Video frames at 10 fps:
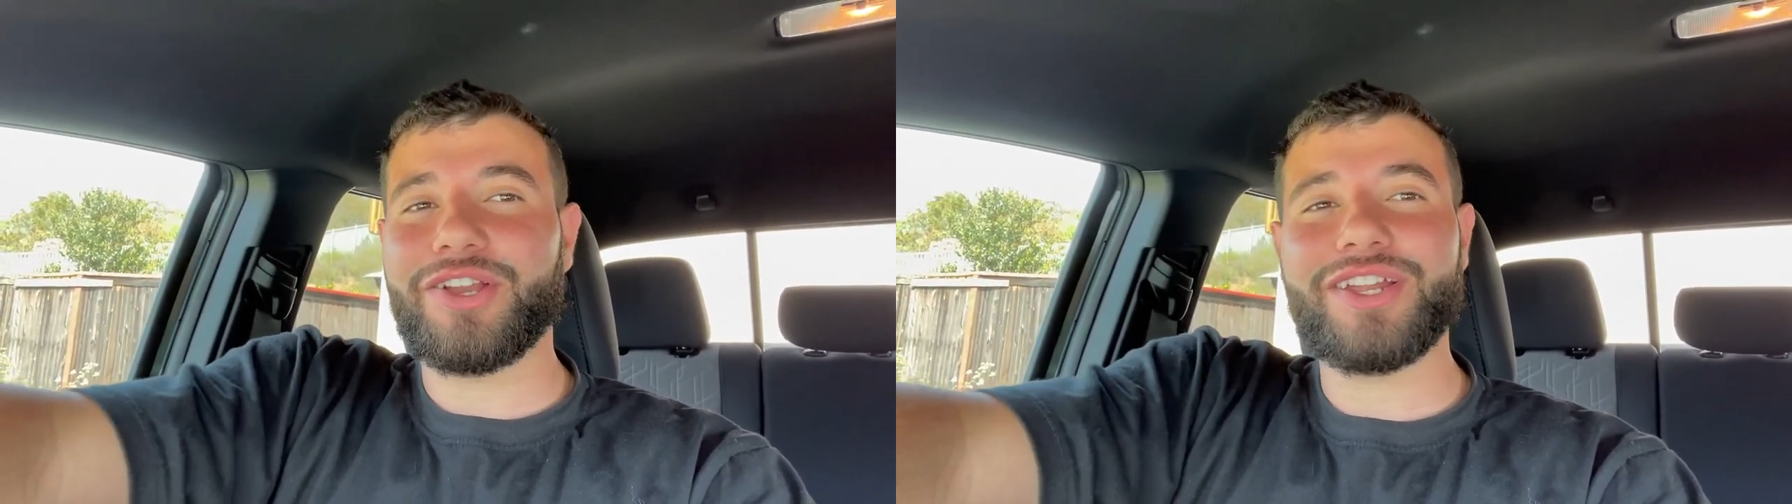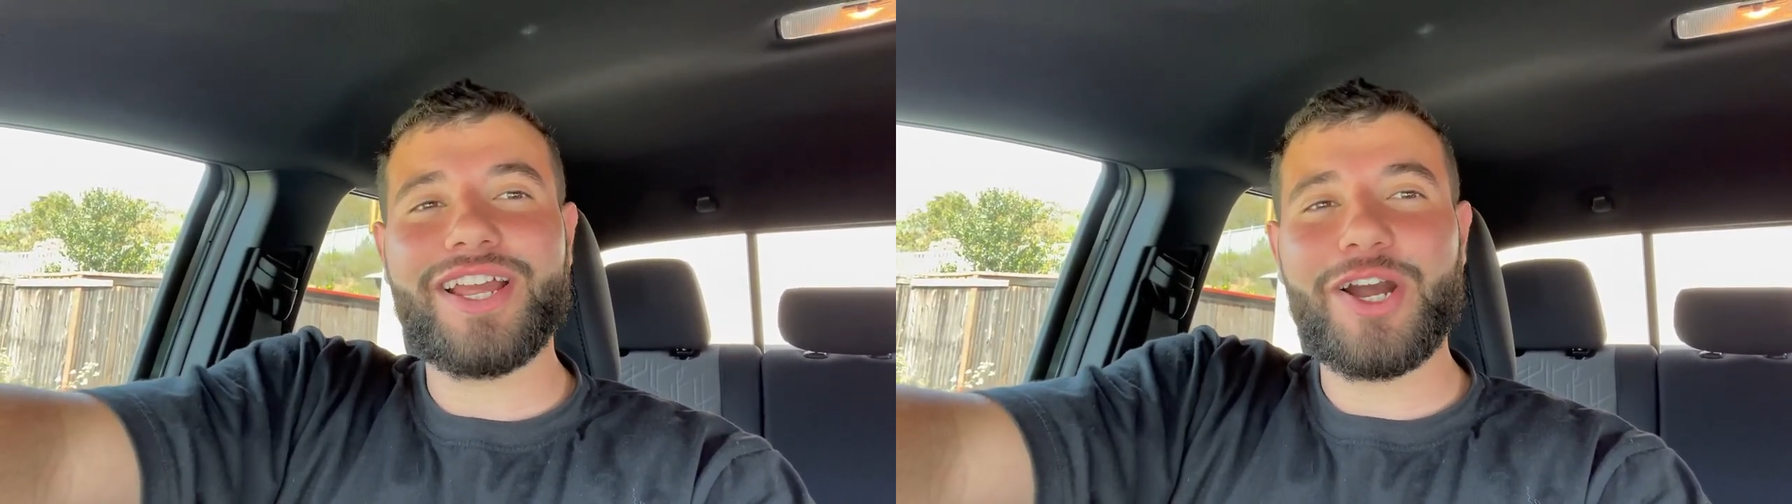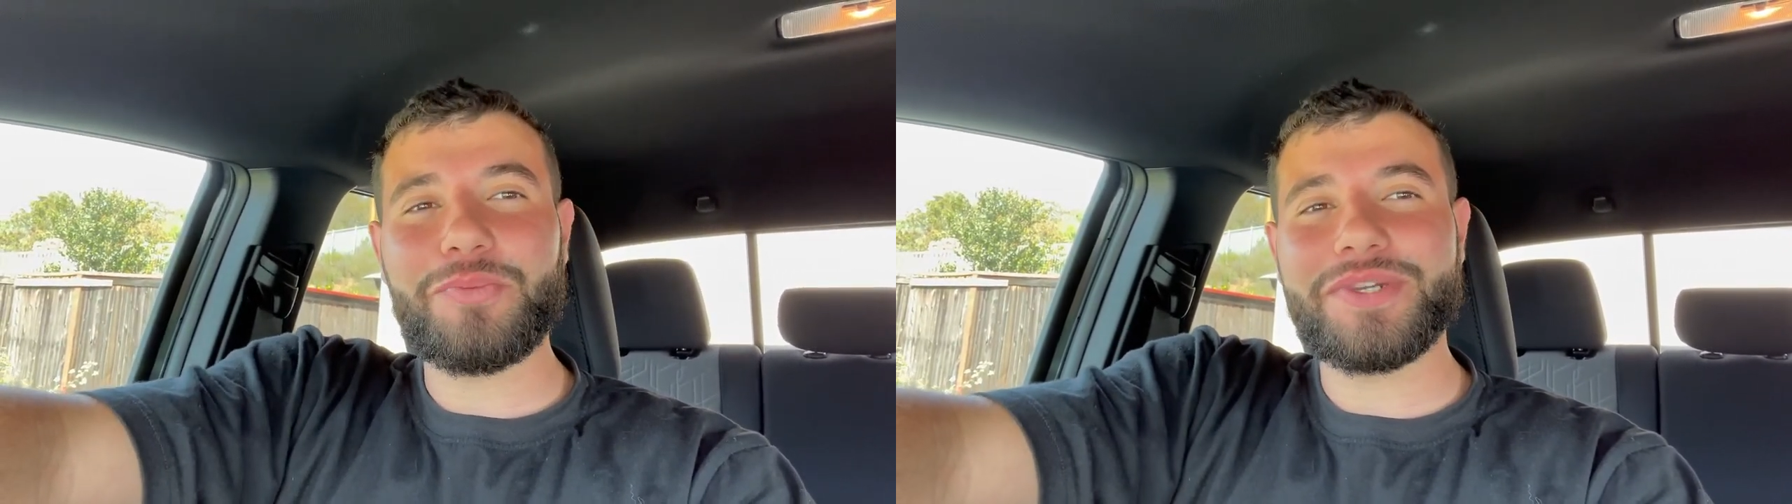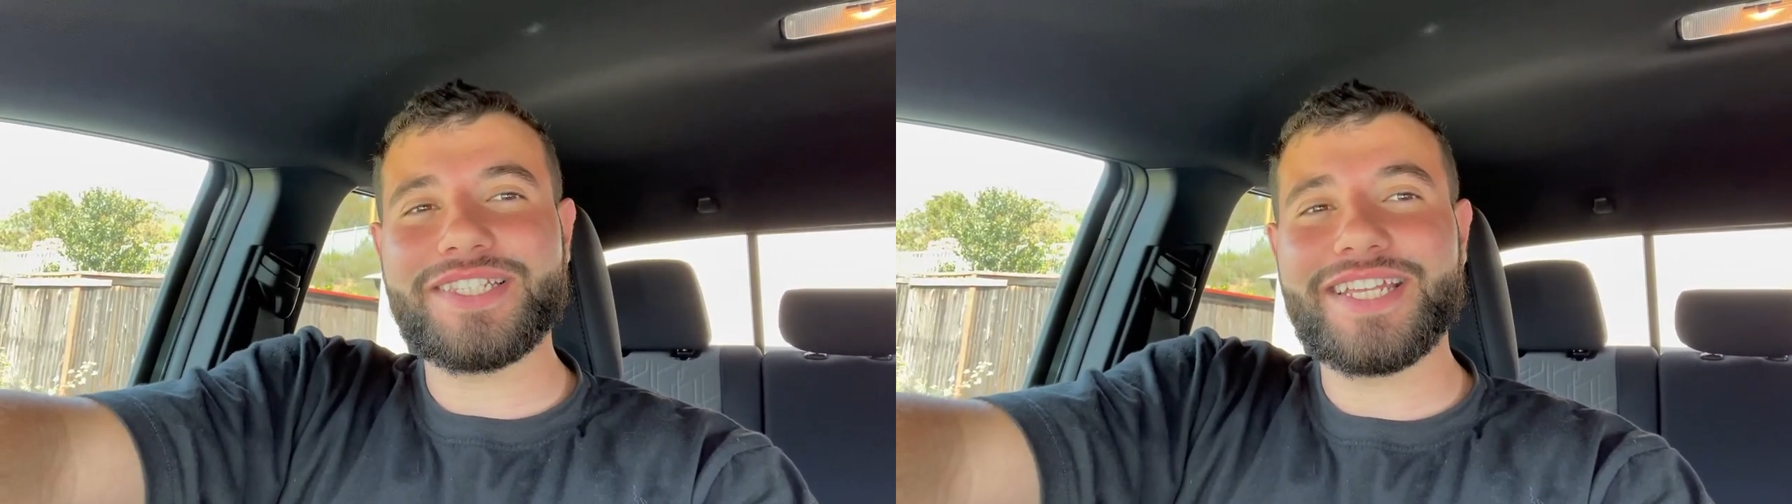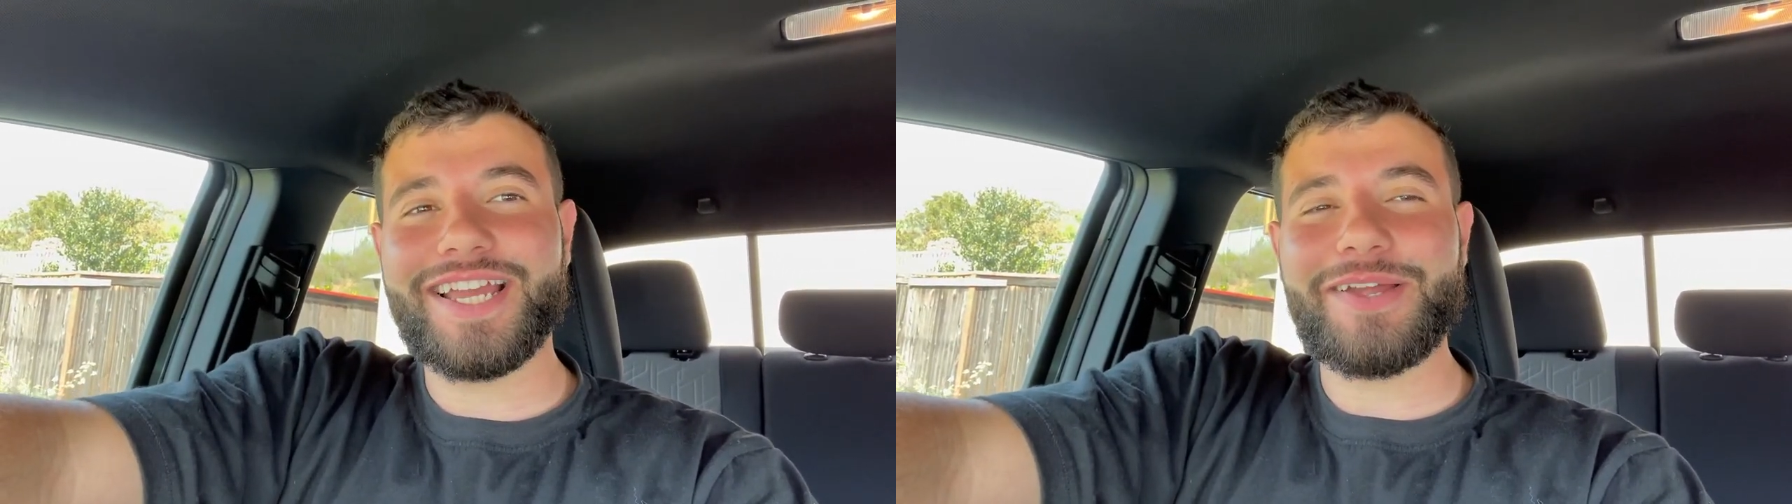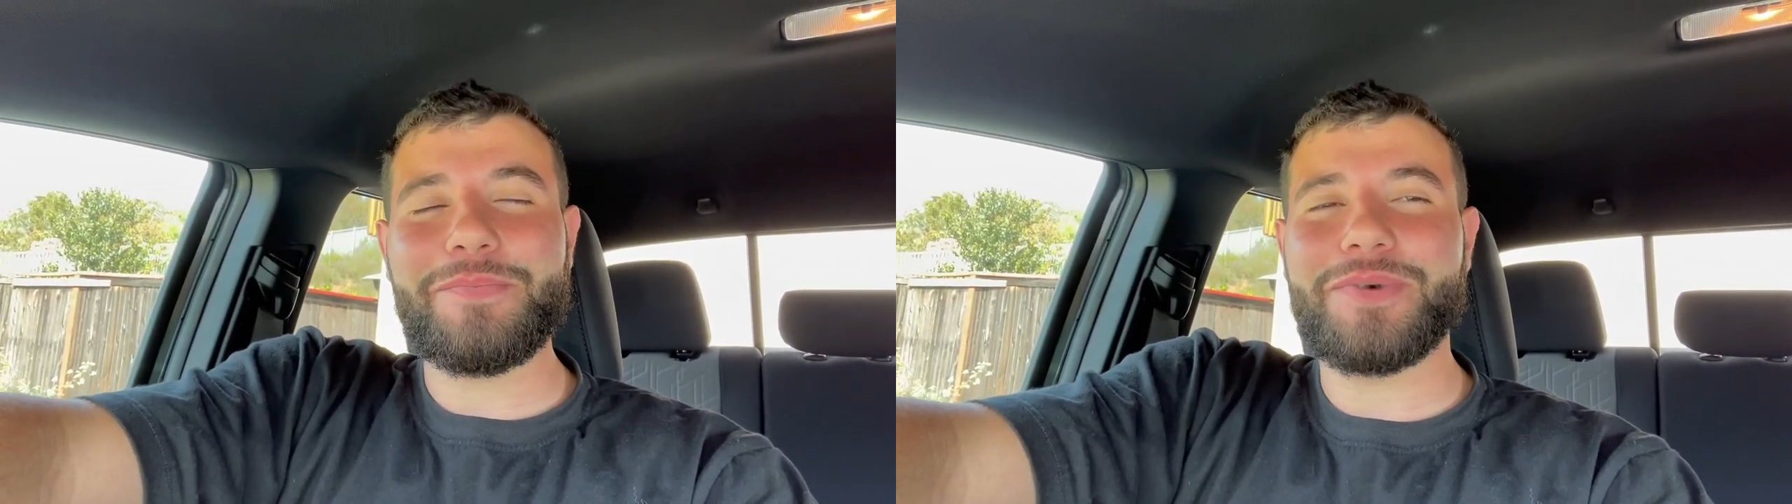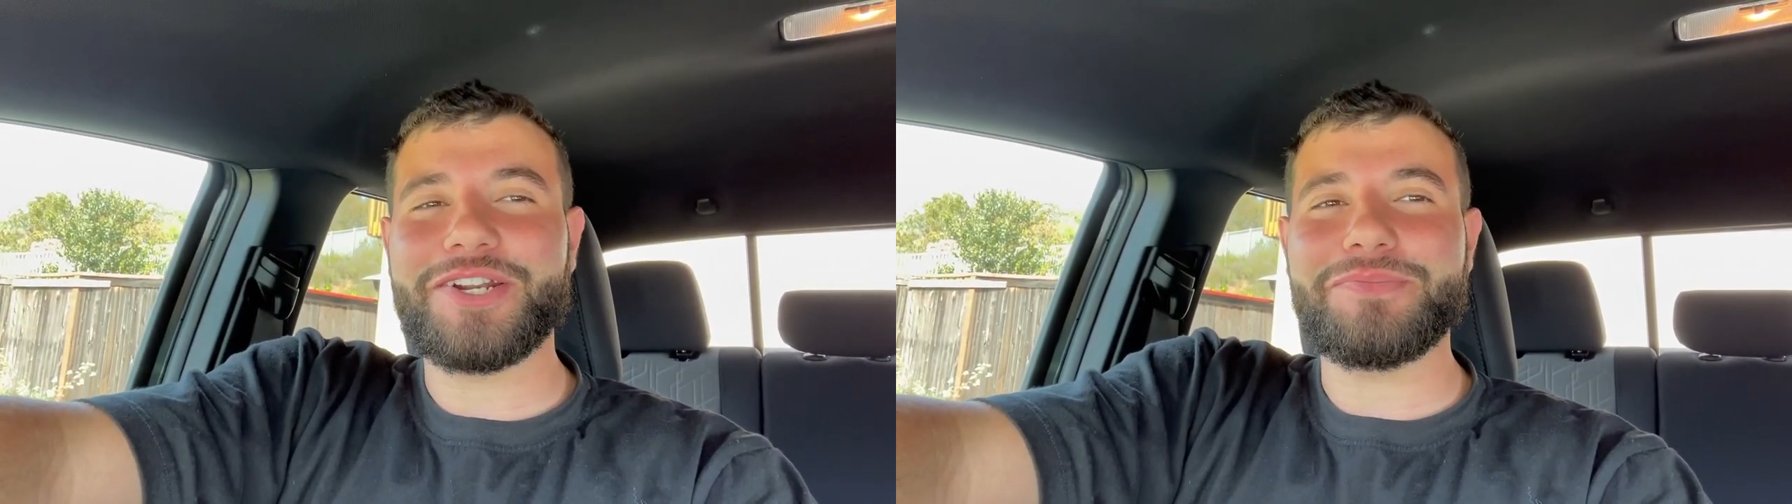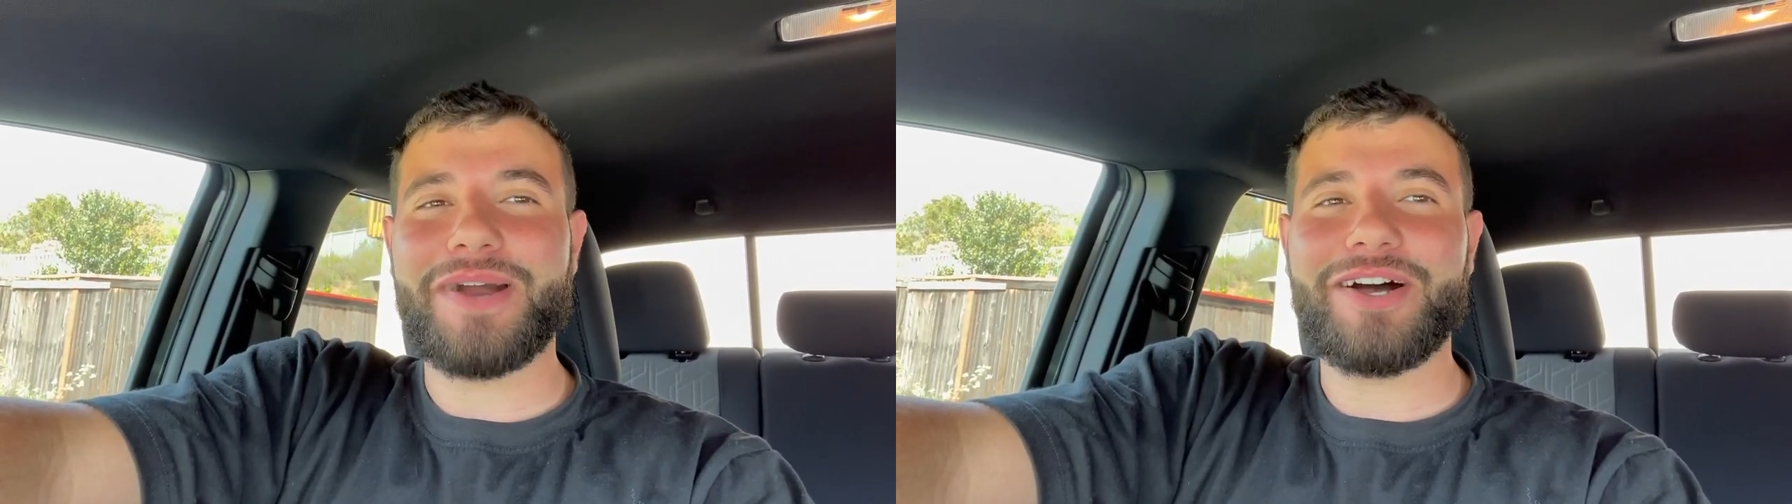are going to help us get
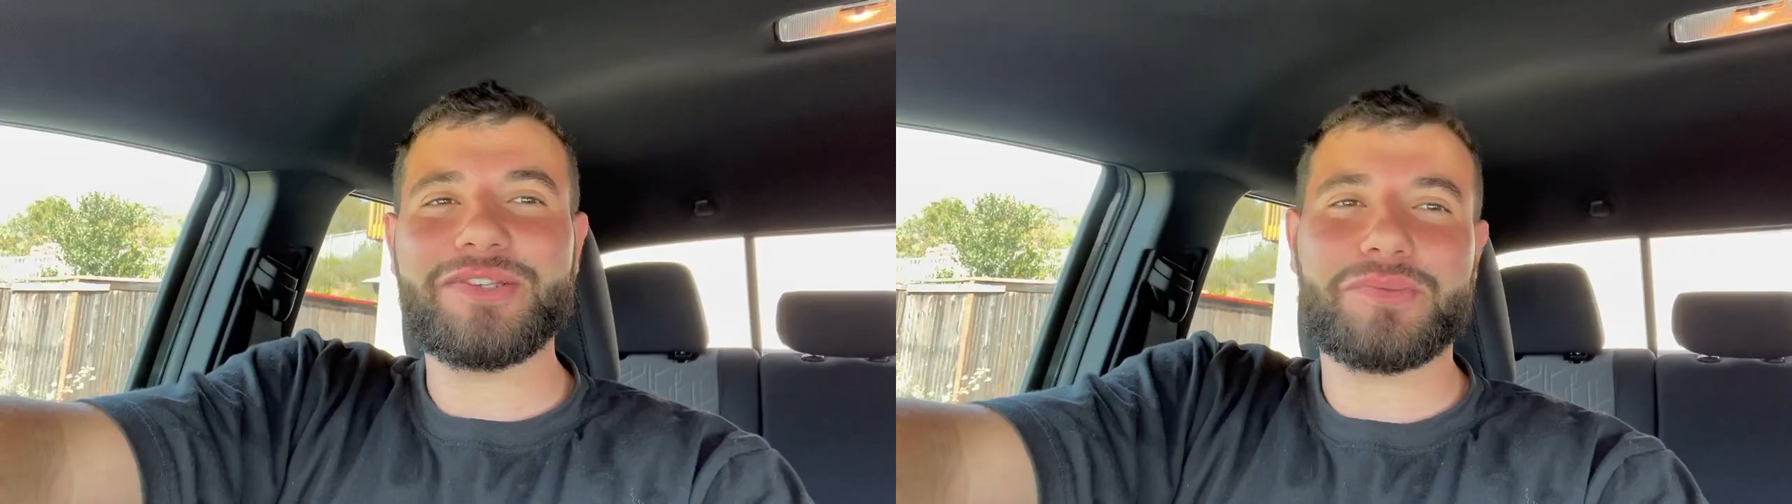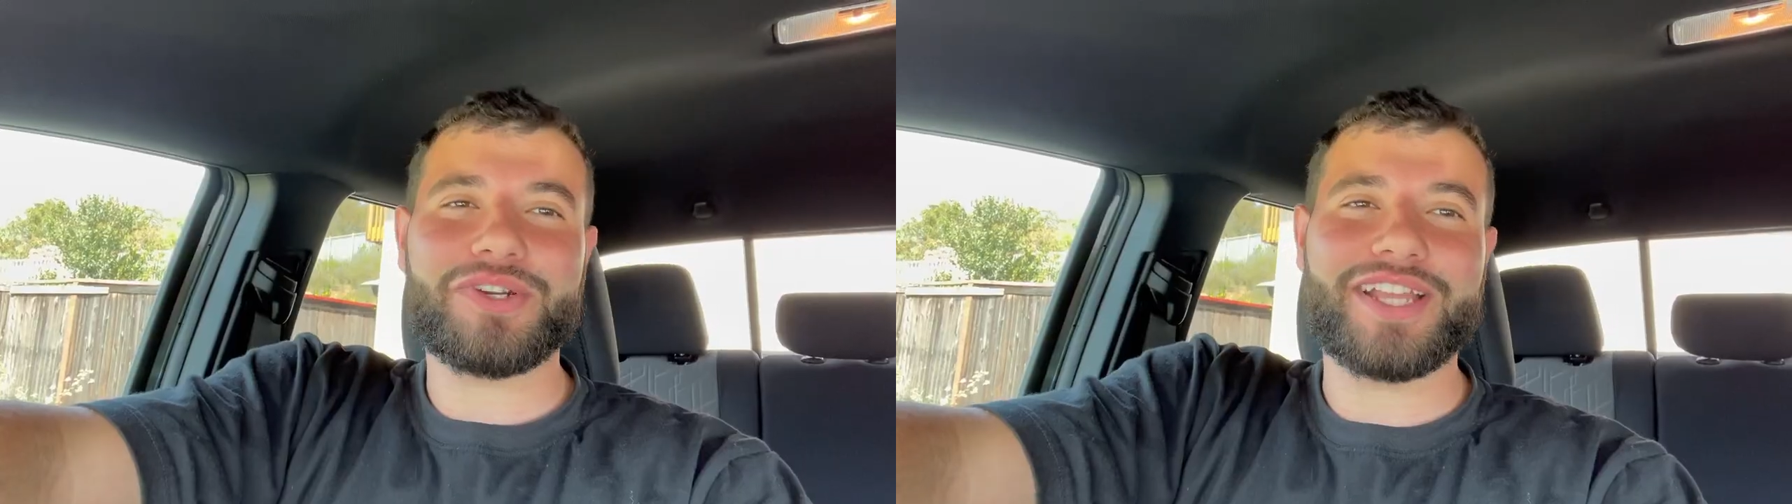better miles per